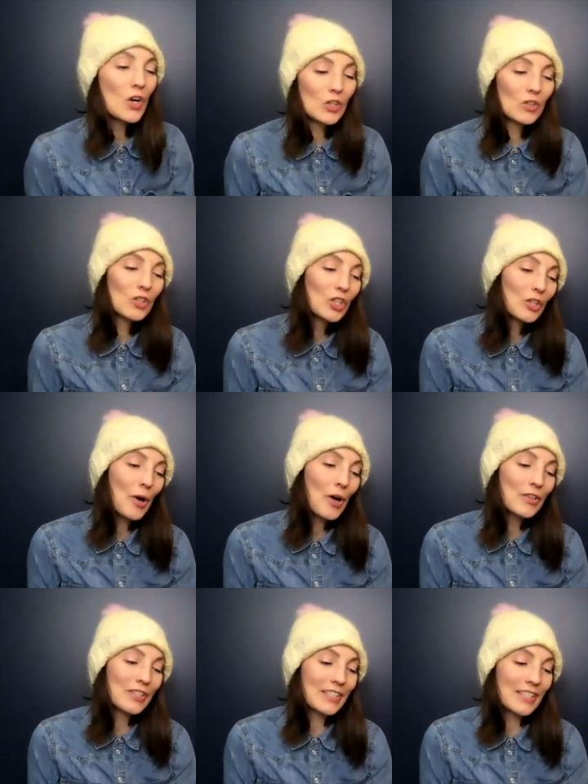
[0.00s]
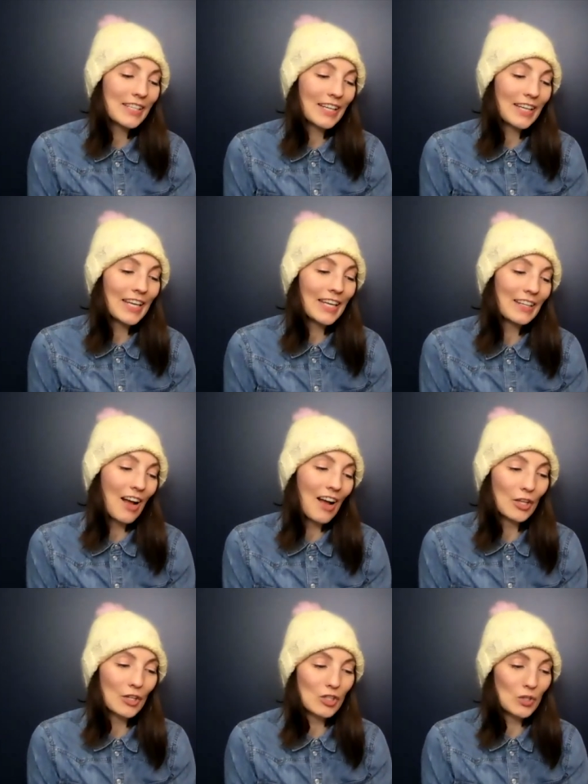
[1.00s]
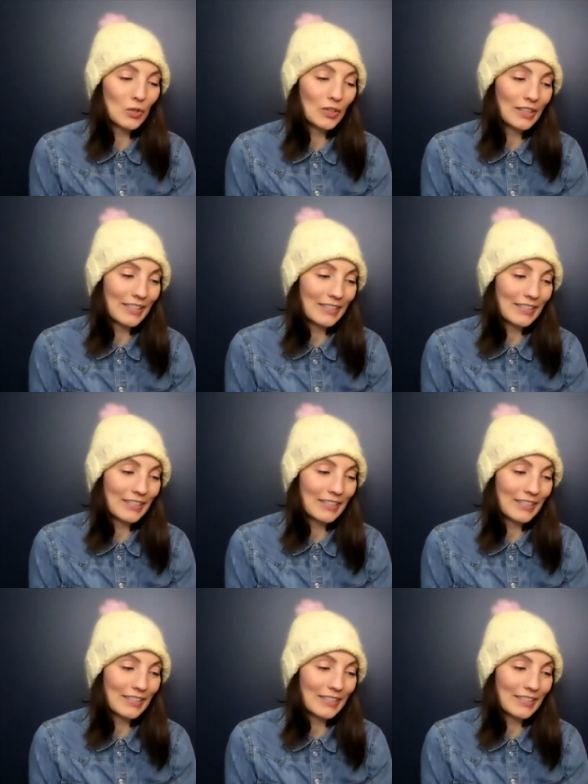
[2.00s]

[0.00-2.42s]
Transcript: You you're posting in color stories.